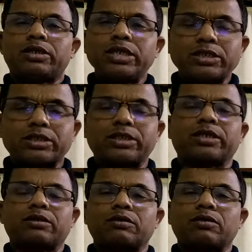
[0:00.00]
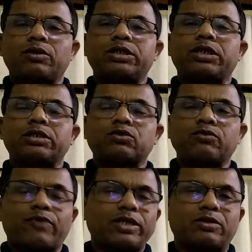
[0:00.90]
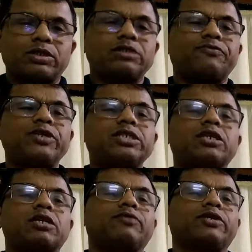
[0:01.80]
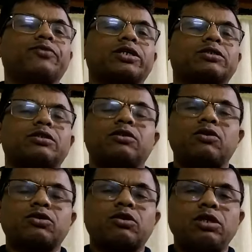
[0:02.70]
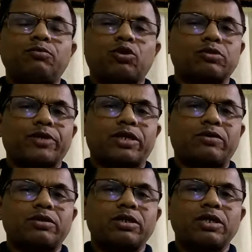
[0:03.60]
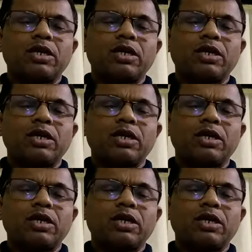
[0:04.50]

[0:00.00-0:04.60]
this thing auditor has to find out. There is physical verification, not only books of account.